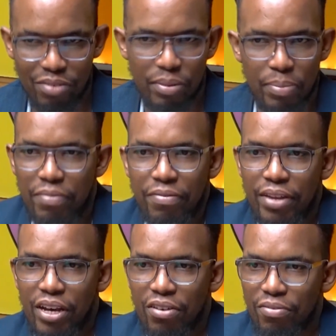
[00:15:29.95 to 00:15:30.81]
Maybe
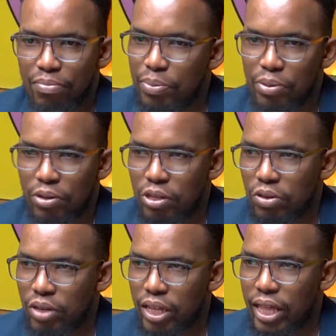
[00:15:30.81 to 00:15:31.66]
fear of people,
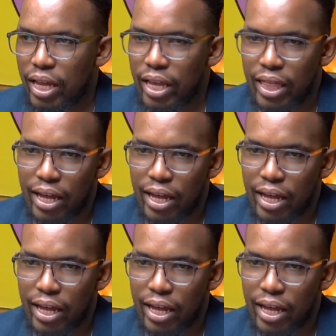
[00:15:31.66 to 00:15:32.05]
either